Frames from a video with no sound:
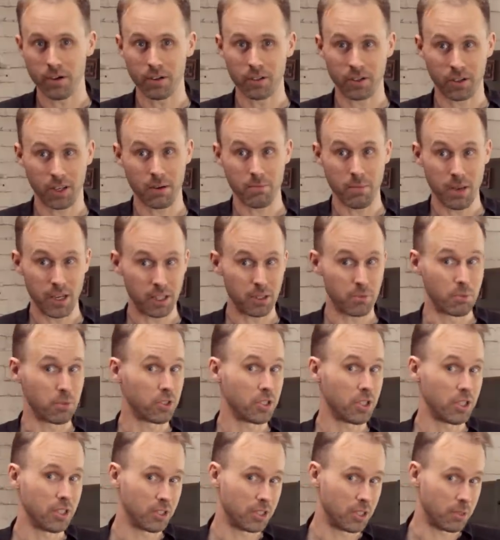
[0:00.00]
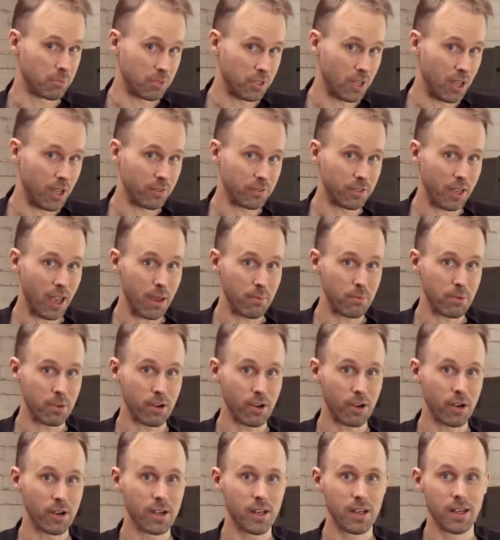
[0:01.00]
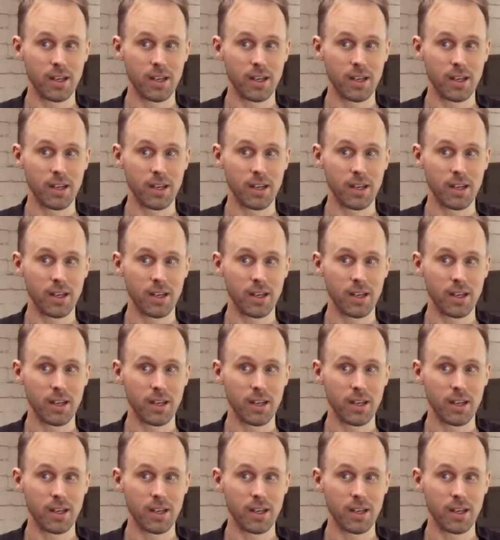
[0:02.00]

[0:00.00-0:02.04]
It's going to make the machines themselves happier.